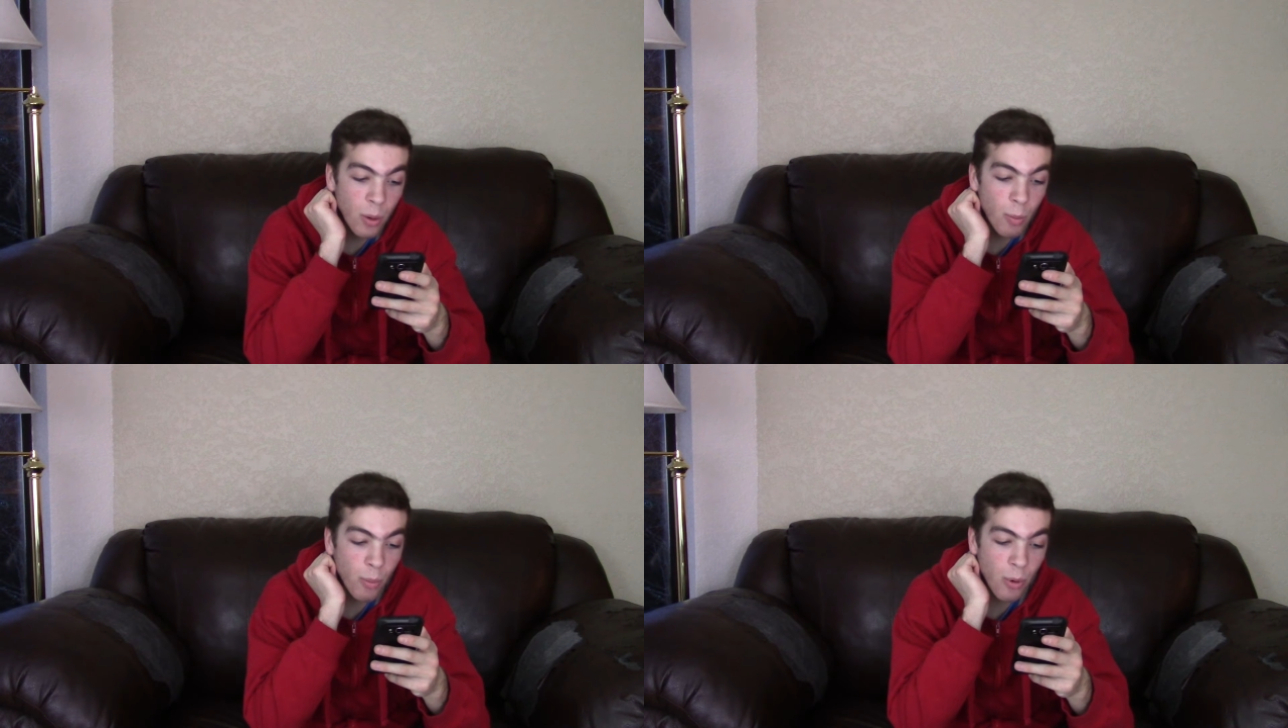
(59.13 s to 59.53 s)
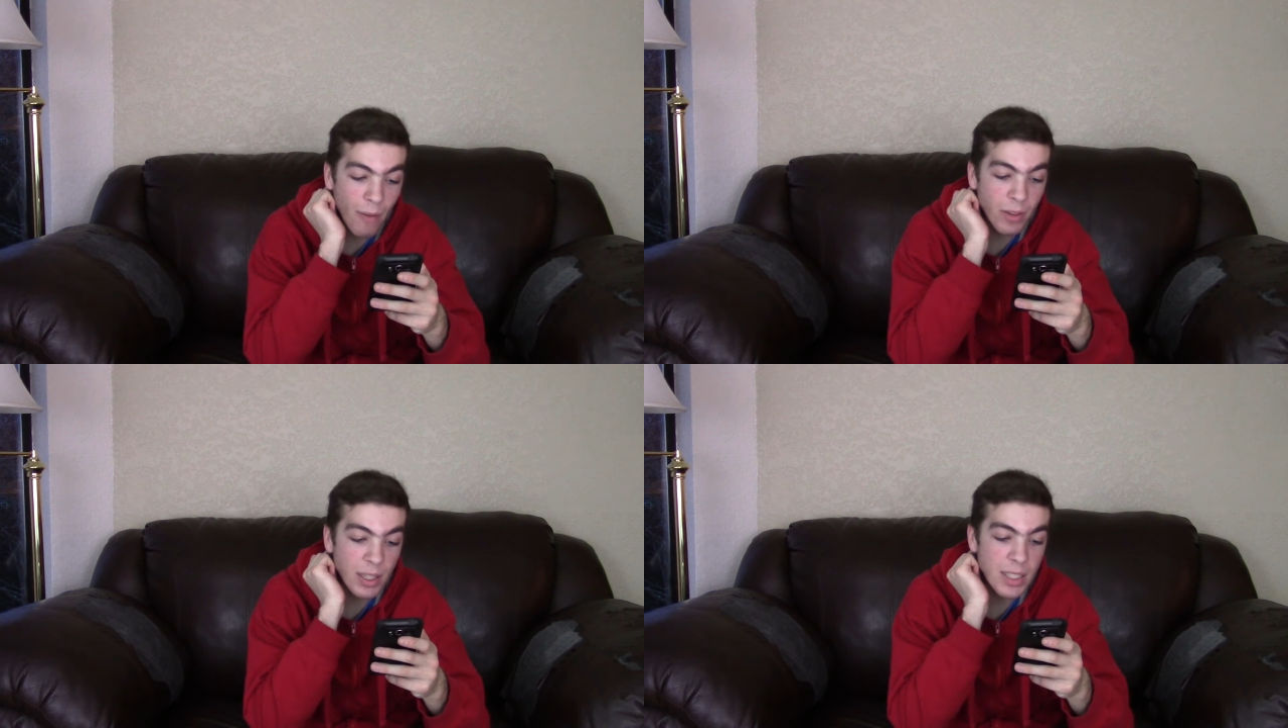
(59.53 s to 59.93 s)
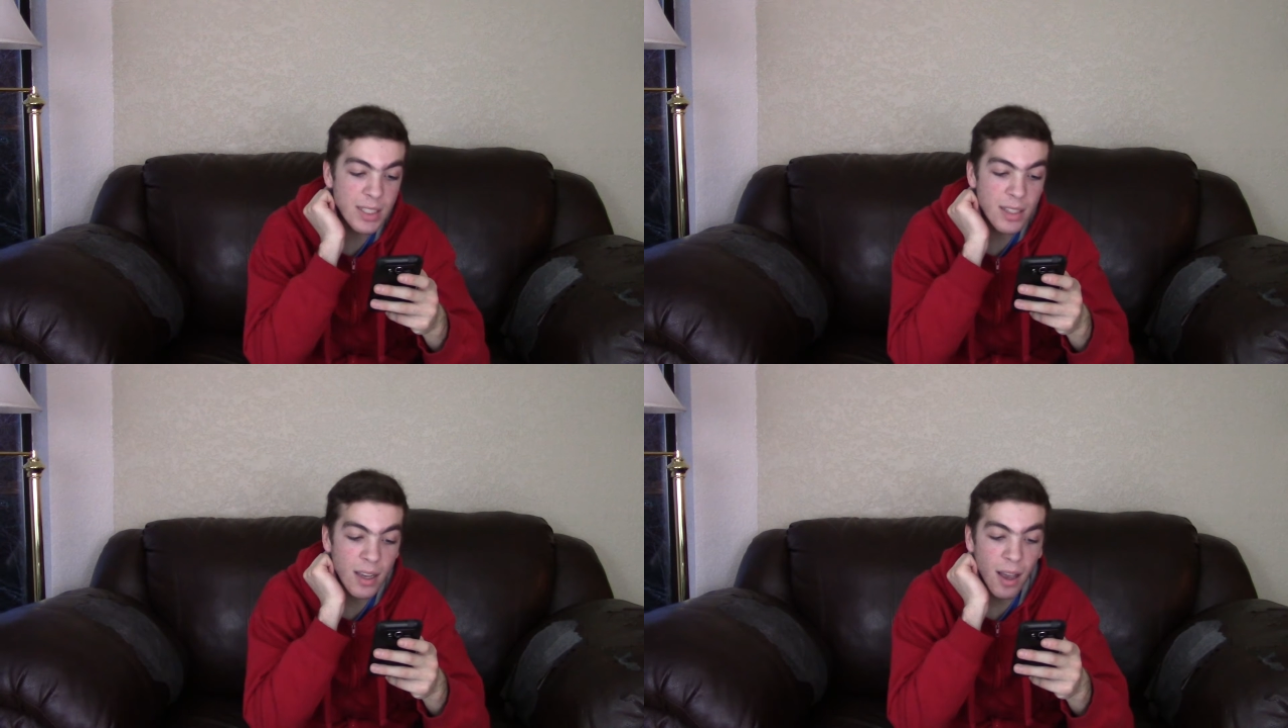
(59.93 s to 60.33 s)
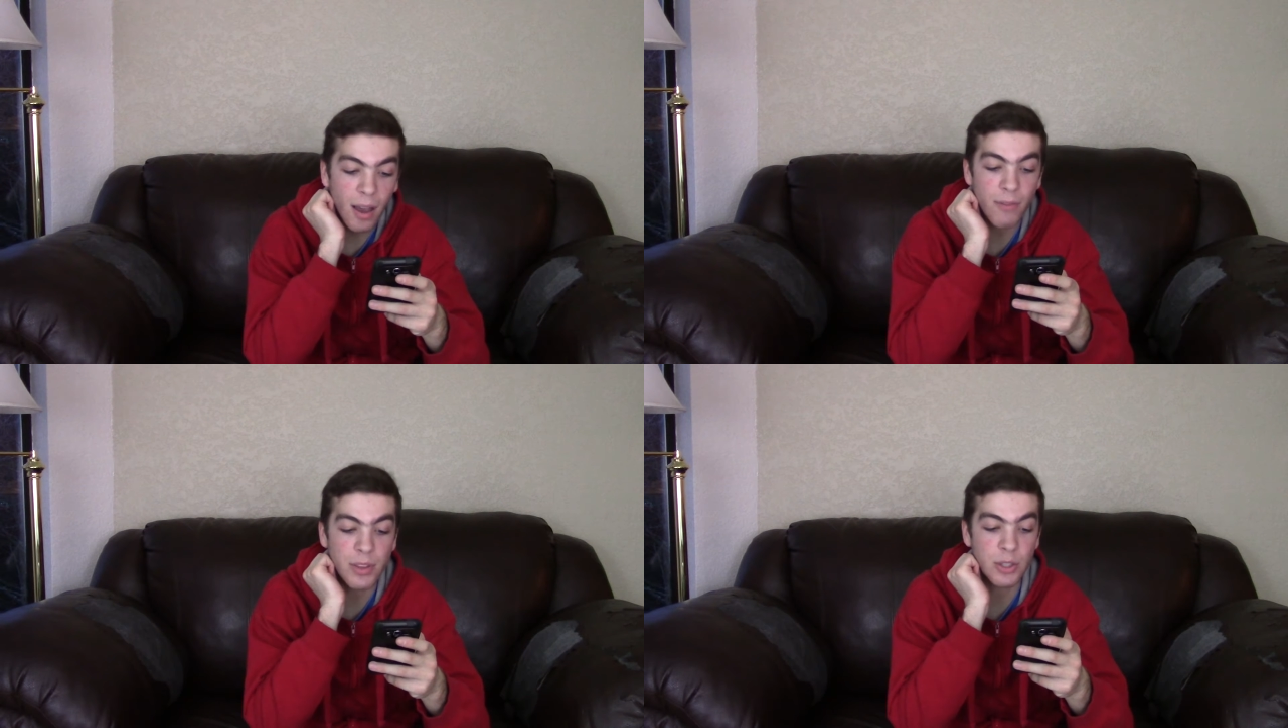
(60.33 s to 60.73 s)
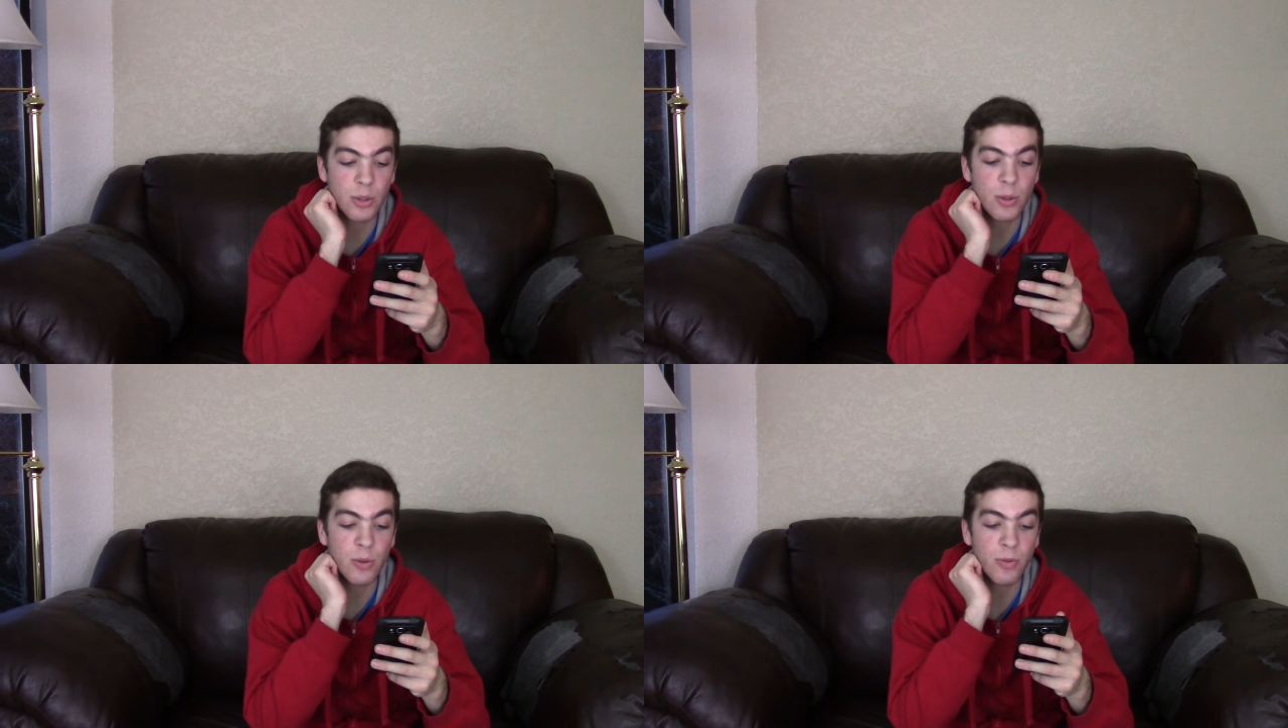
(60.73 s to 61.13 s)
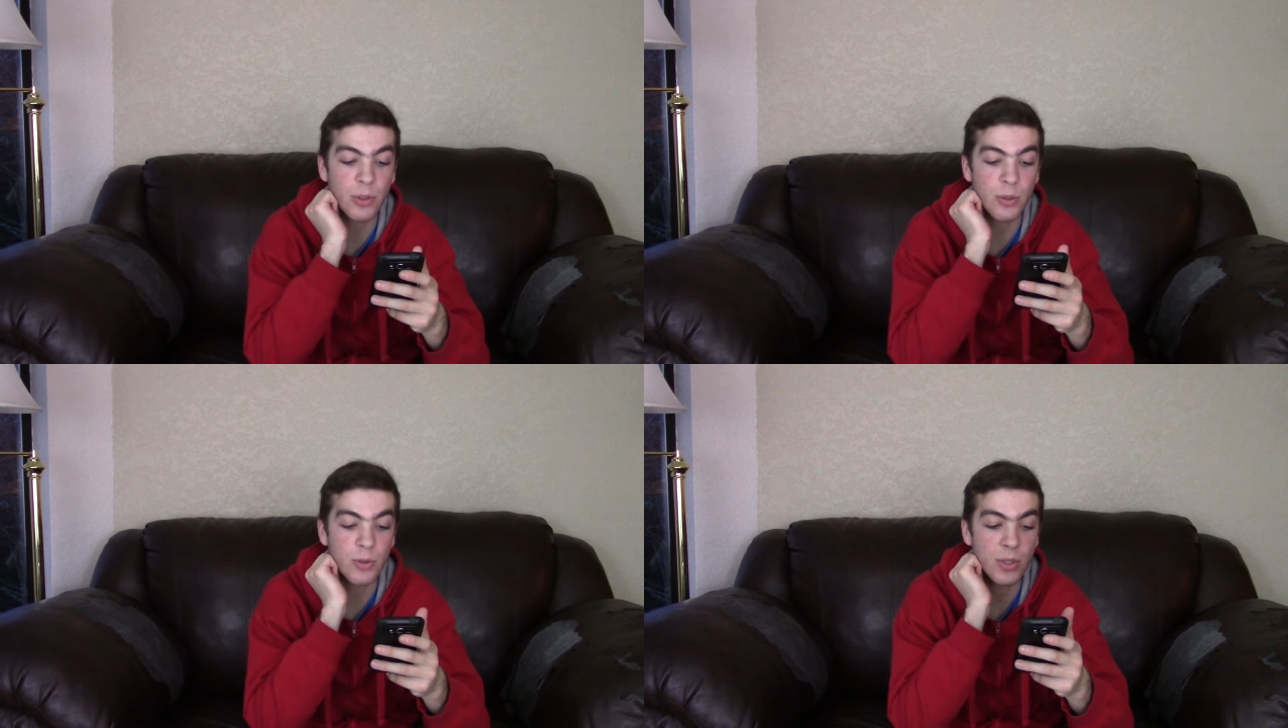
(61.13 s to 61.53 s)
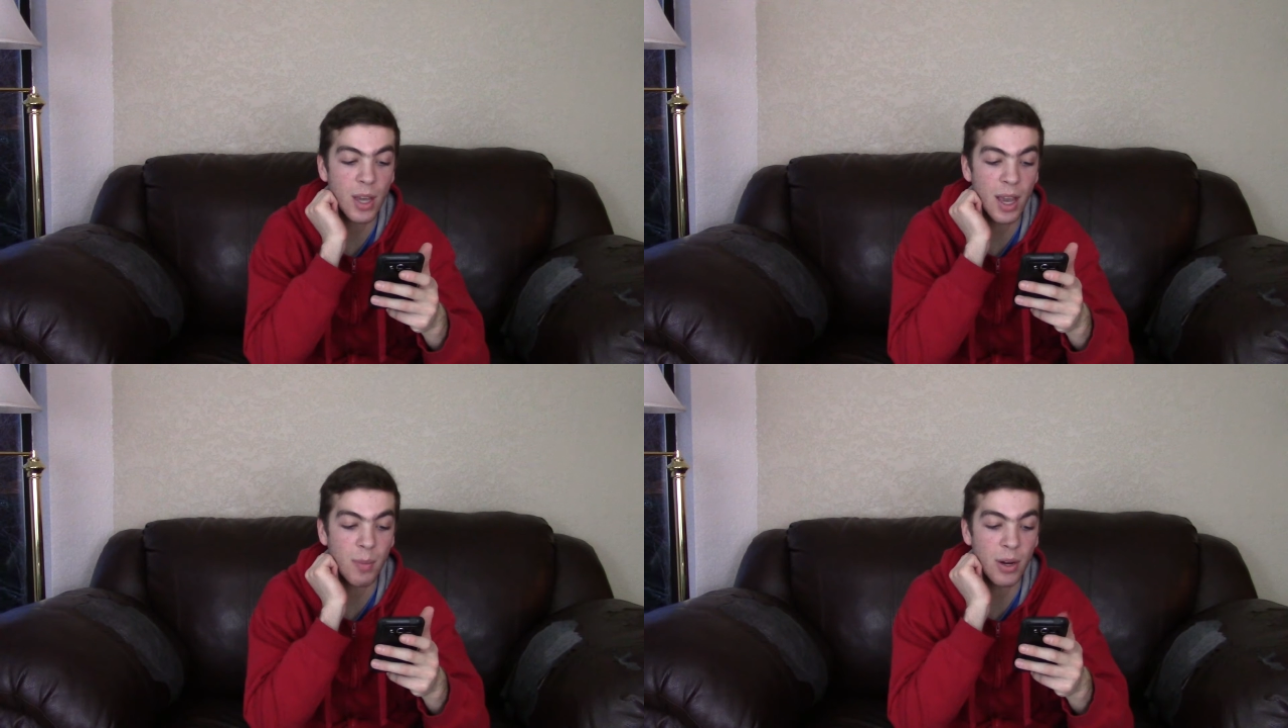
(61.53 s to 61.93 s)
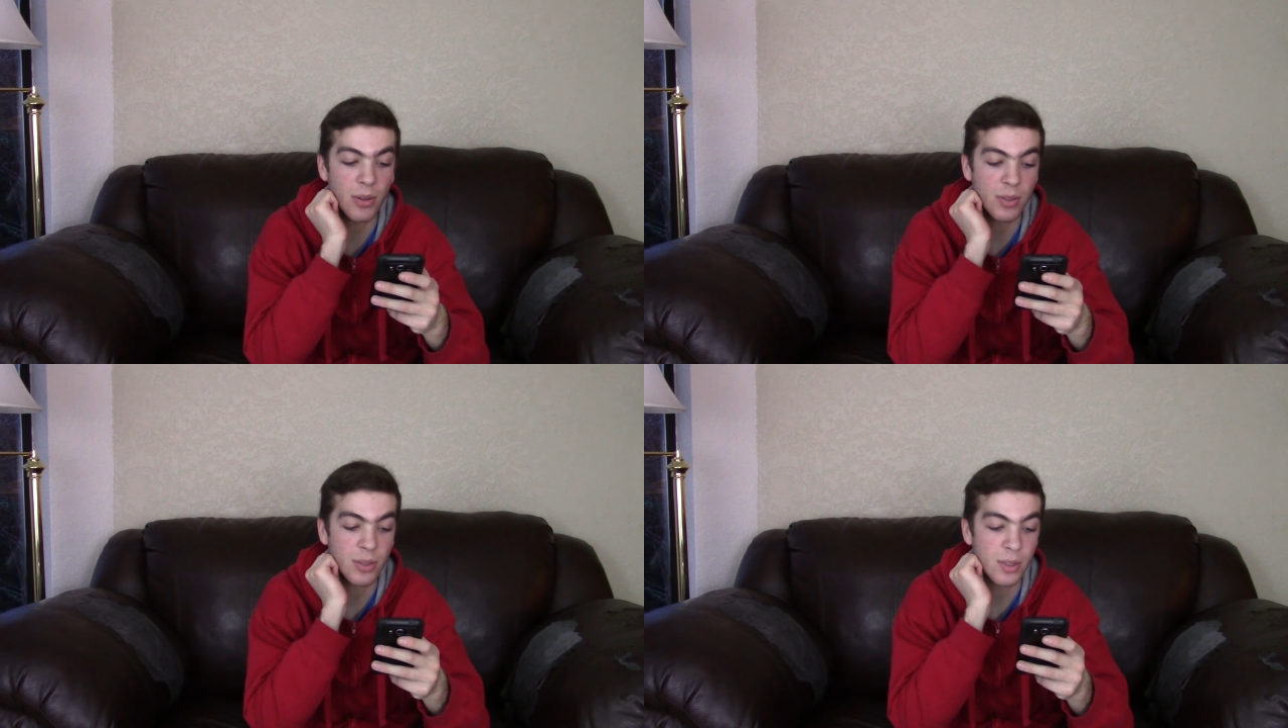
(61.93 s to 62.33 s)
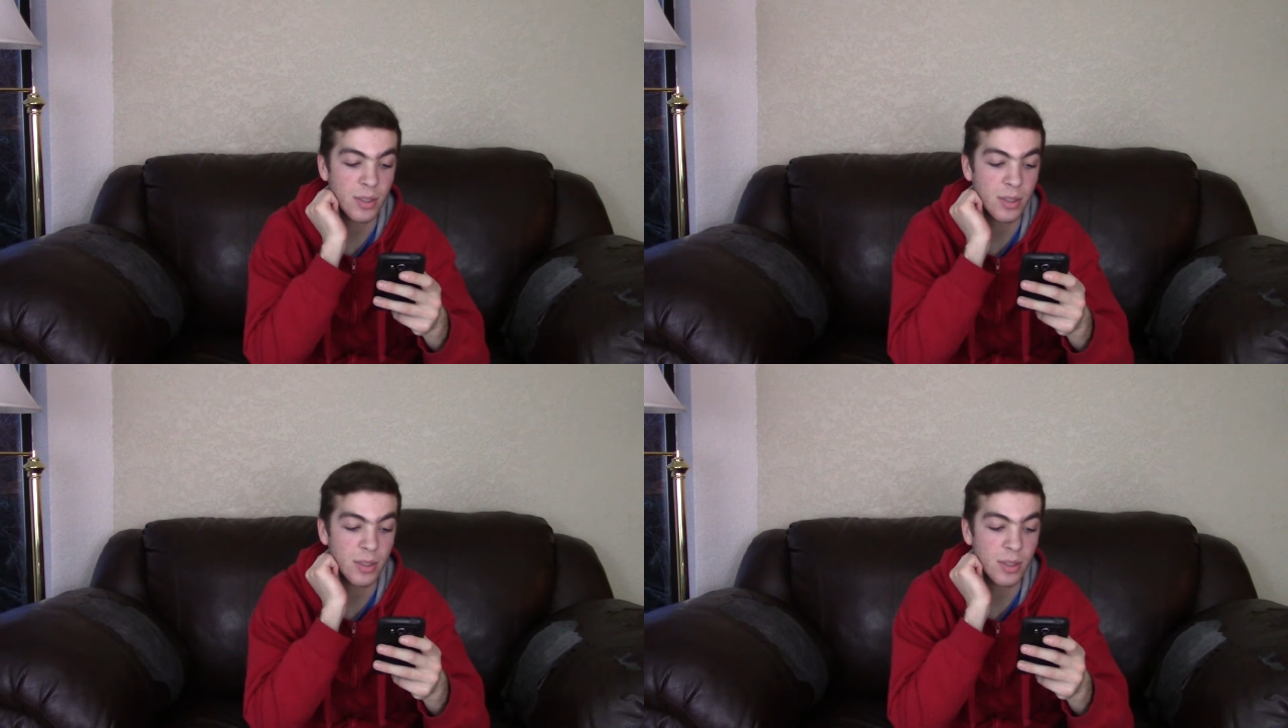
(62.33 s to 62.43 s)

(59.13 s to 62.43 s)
prevalence of the true fused eyebrows.